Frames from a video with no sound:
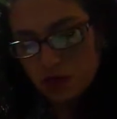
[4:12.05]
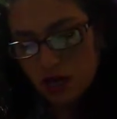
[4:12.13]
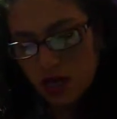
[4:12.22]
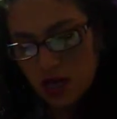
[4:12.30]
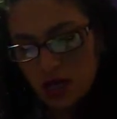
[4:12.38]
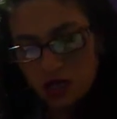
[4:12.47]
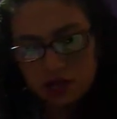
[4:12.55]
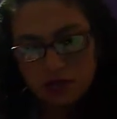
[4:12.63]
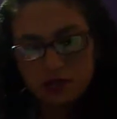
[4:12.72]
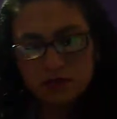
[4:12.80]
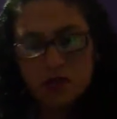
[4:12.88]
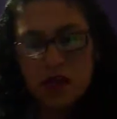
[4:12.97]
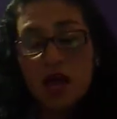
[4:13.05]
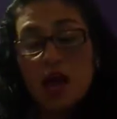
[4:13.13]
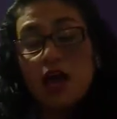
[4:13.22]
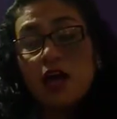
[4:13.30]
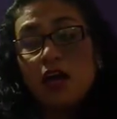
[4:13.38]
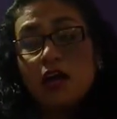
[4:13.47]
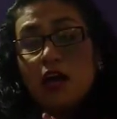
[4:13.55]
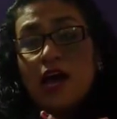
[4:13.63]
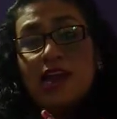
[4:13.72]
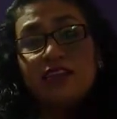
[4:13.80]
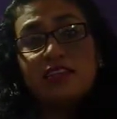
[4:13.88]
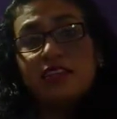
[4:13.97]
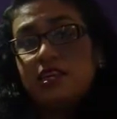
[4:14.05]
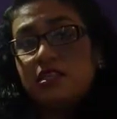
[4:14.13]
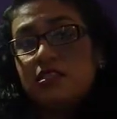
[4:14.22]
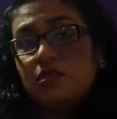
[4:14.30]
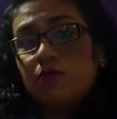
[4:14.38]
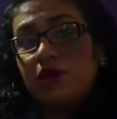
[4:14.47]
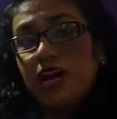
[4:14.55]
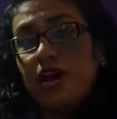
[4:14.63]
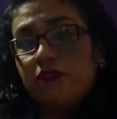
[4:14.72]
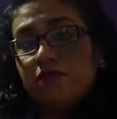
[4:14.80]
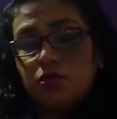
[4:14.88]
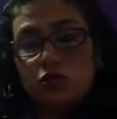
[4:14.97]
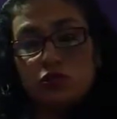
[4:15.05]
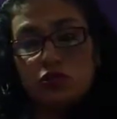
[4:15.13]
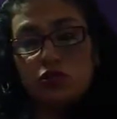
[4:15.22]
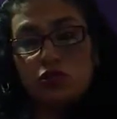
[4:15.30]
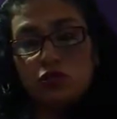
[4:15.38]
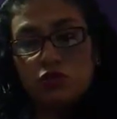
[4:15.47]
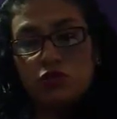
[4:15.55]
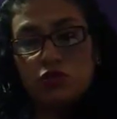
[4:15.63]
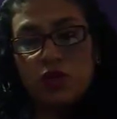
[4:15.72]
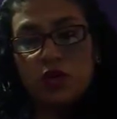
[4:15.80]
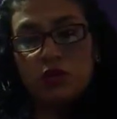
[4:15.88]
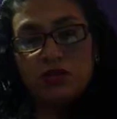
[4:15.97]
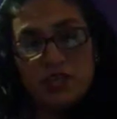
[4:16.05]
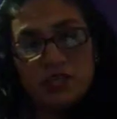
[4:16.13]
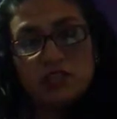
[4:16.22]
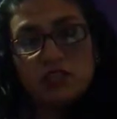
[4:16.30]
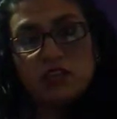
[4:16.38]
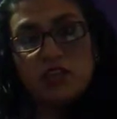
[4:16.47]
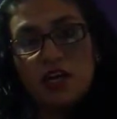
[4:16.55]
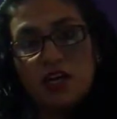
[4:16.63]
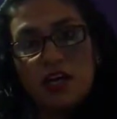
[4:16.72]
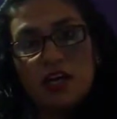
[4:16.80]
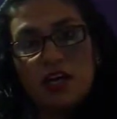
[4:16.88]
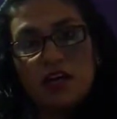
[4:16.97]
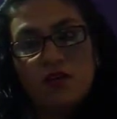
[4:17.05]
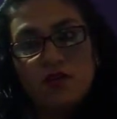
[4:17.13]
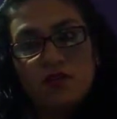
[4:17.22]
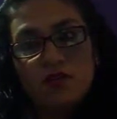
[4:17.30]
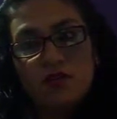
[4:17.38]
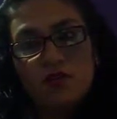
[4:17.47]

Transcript: Um, at least we have to reunite the